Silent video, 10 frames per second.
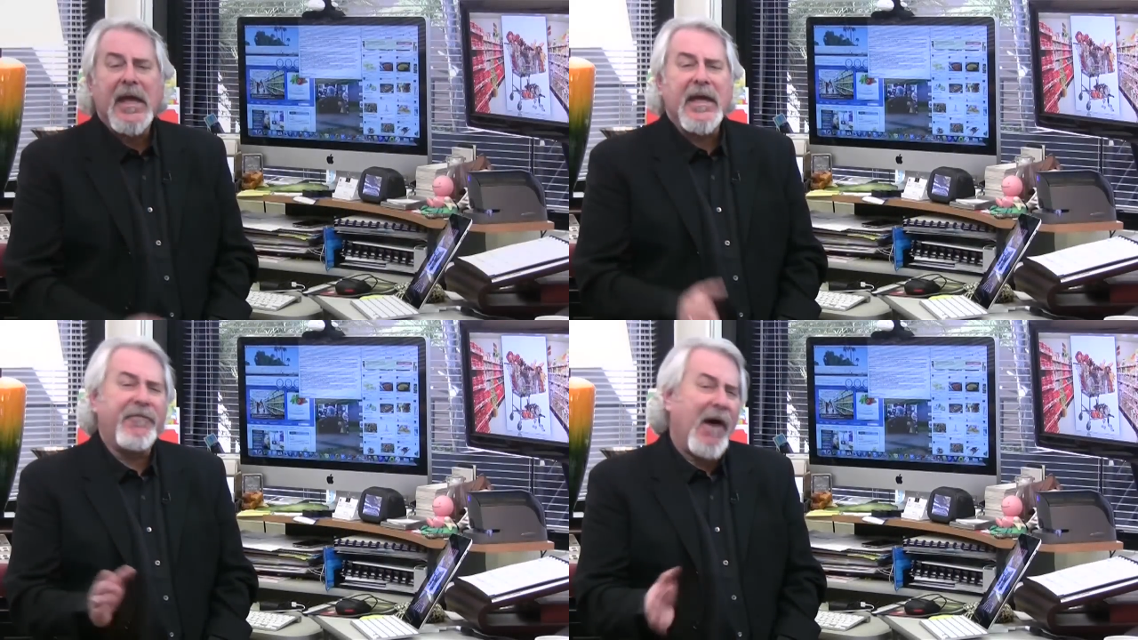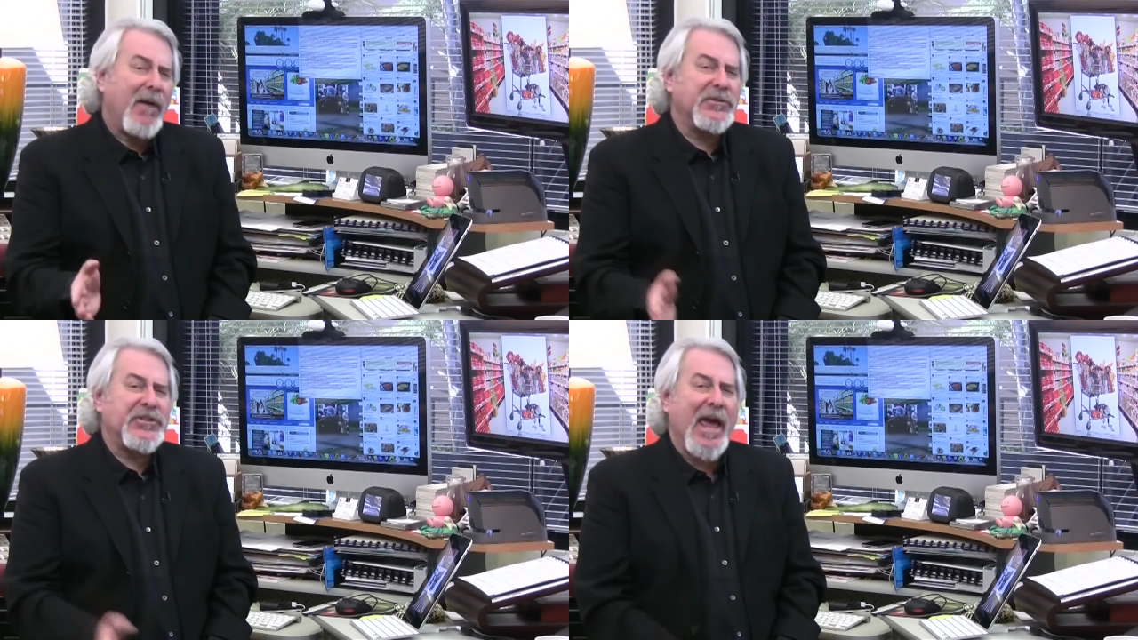If I
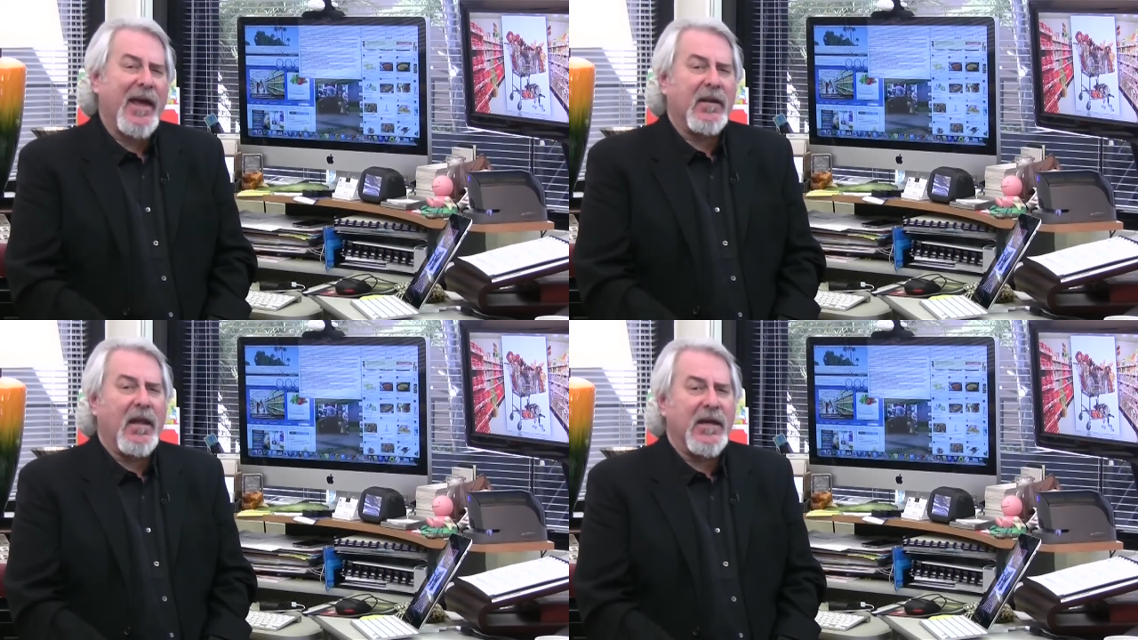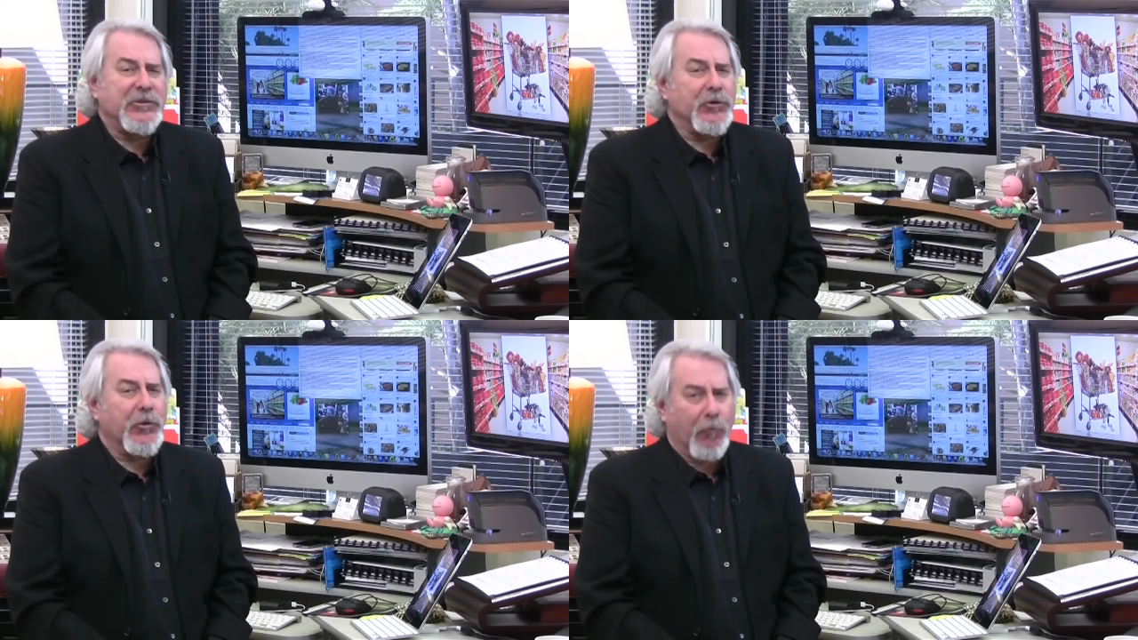was to
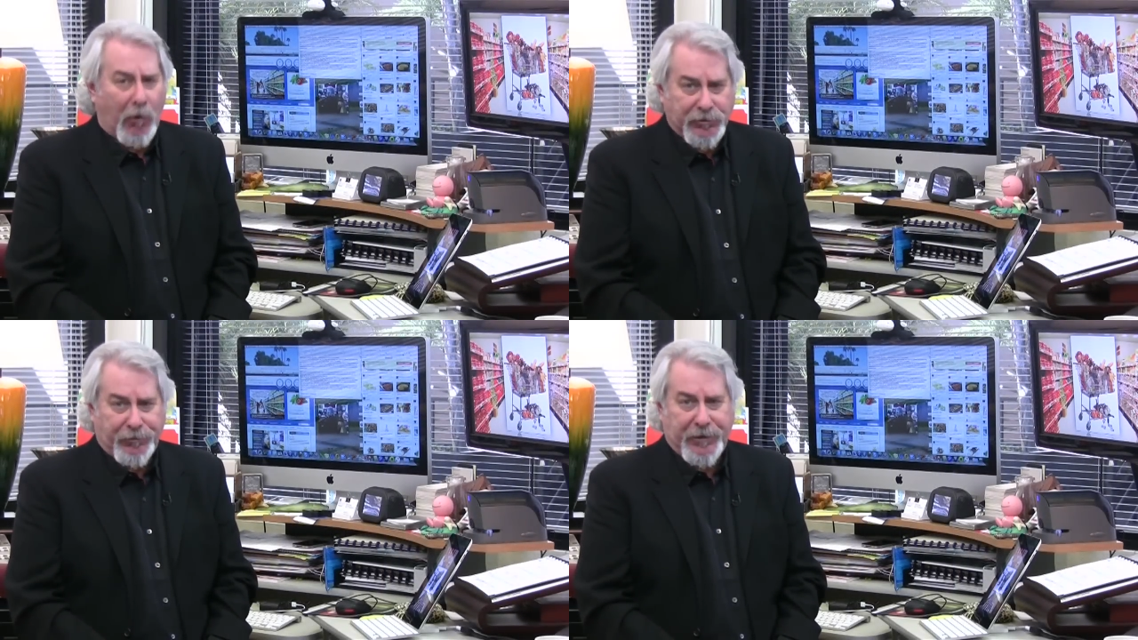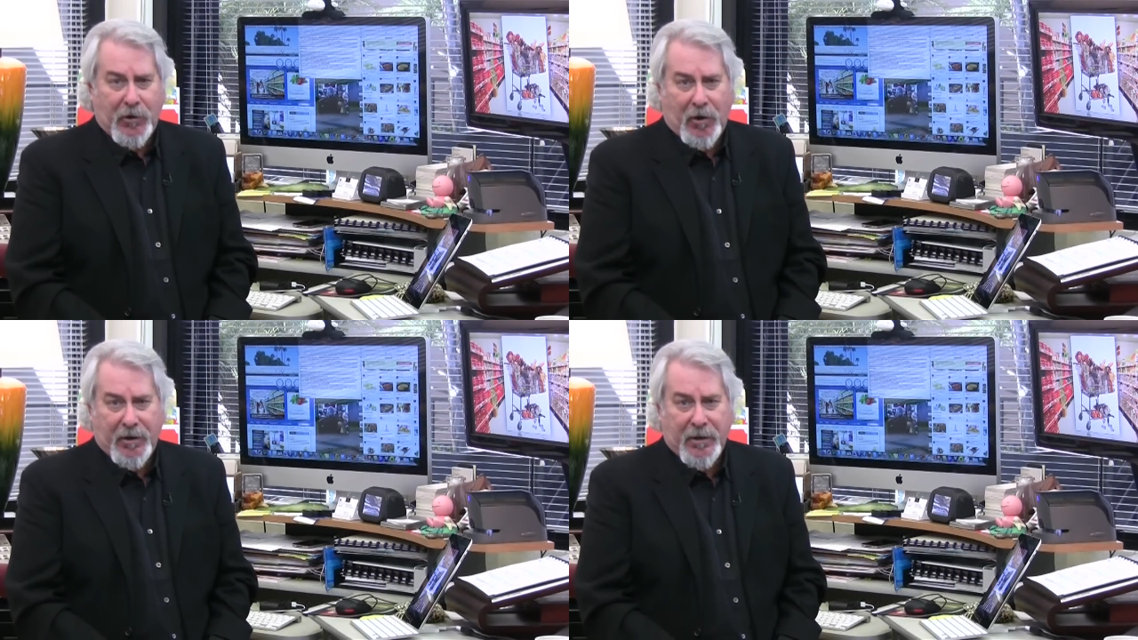analyze your grocery
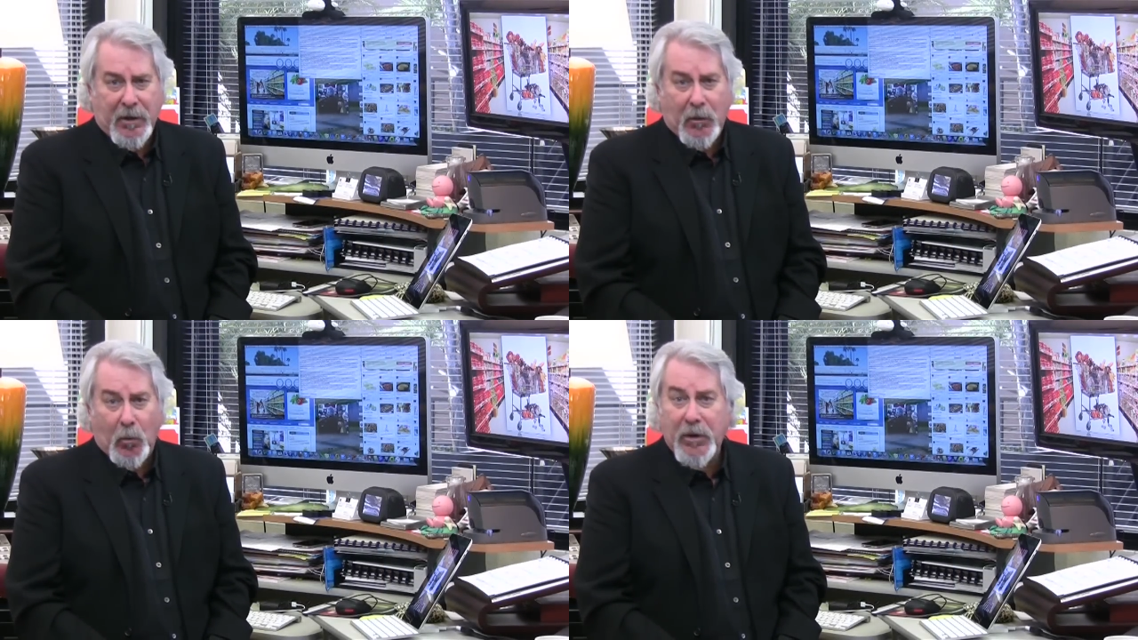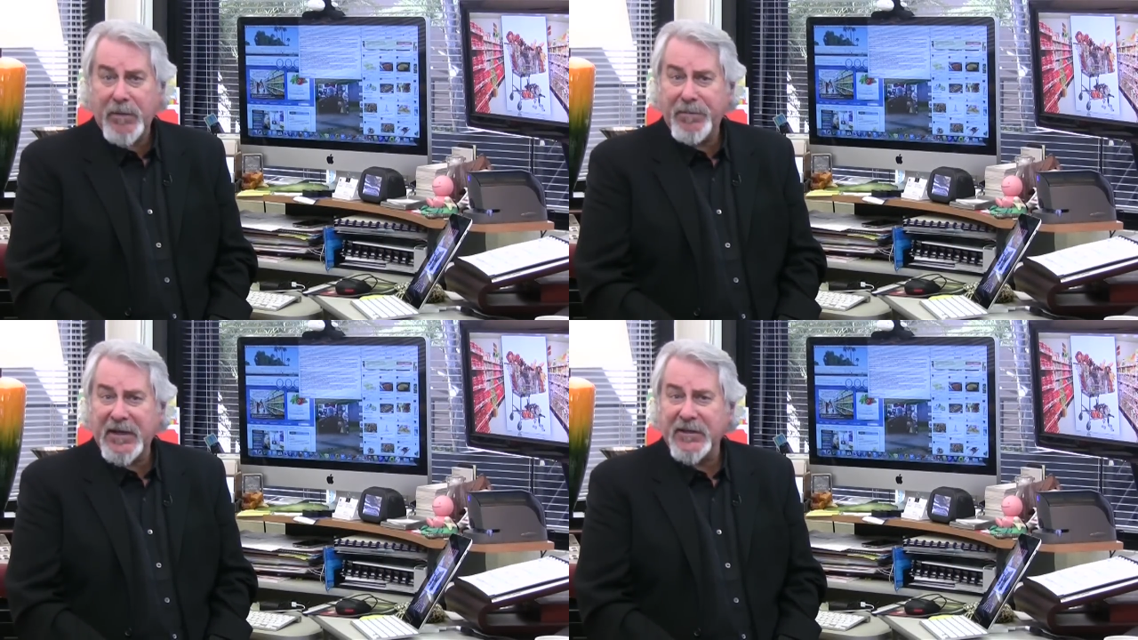cart, would
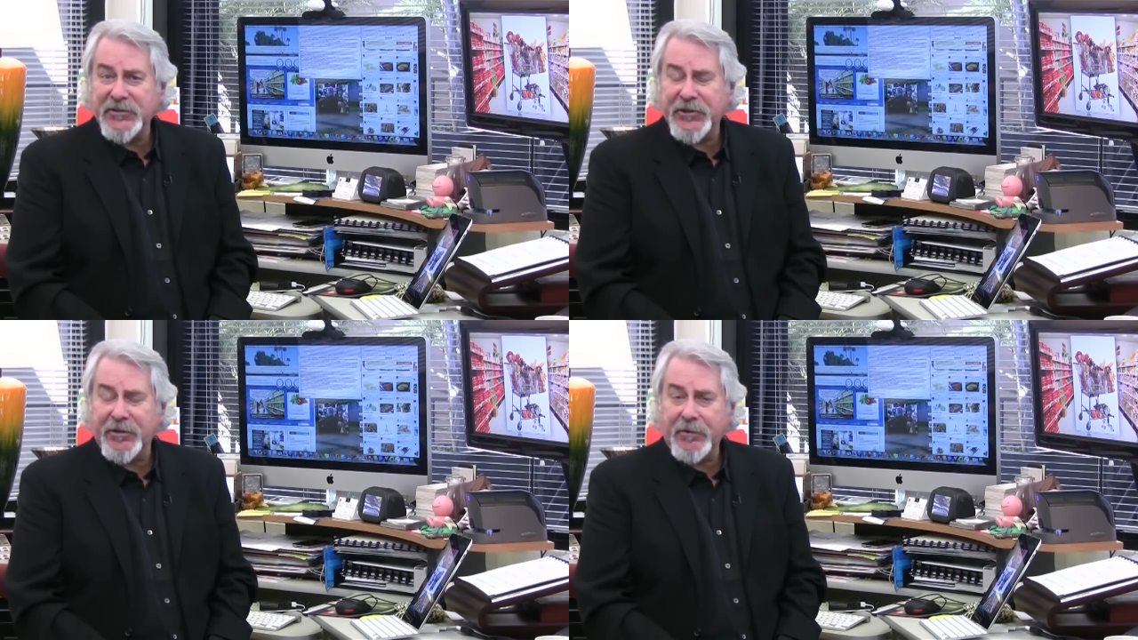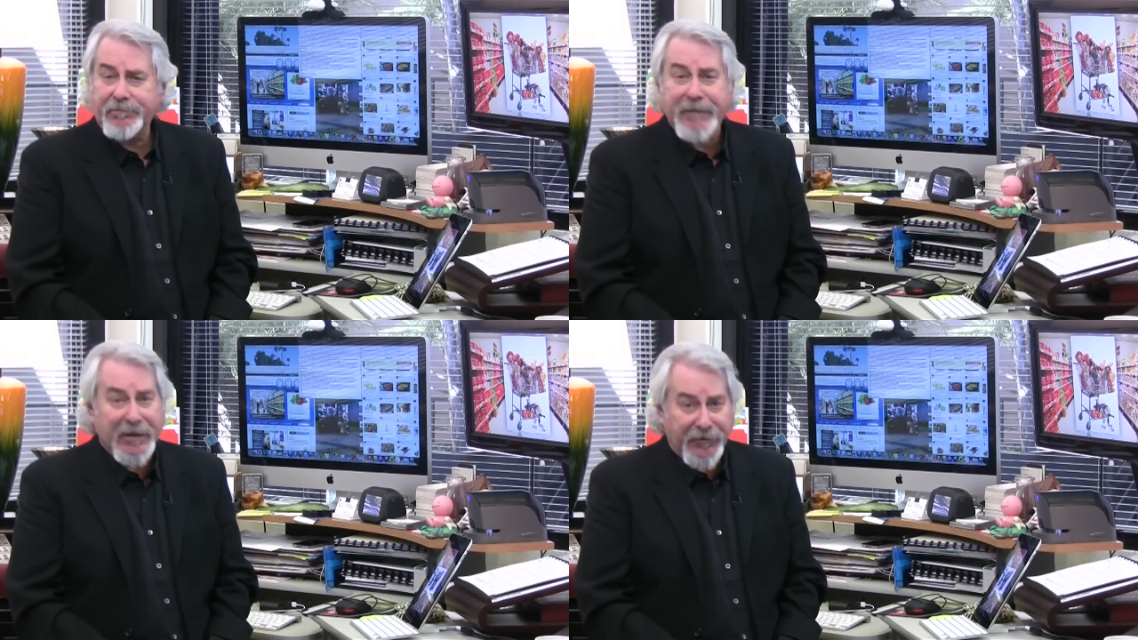it be considered
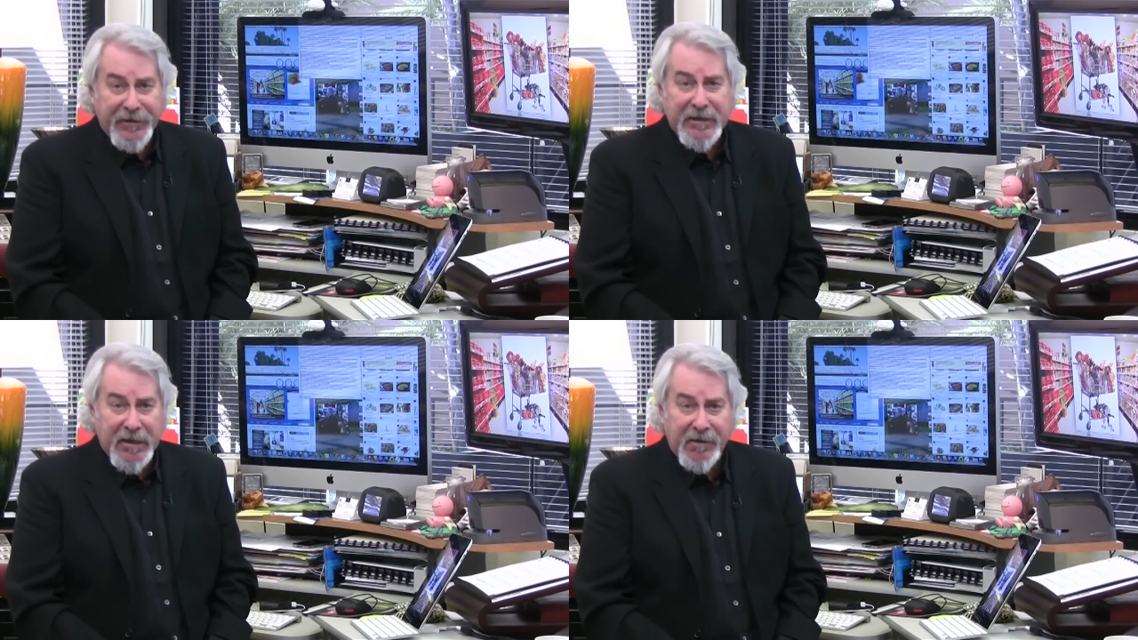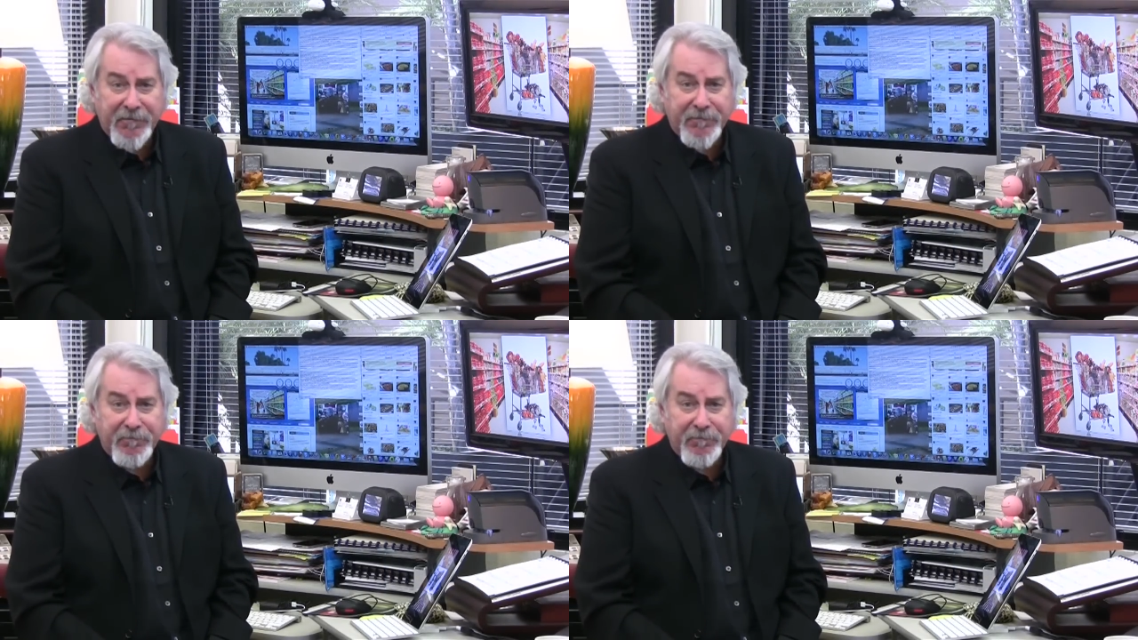healthy enough?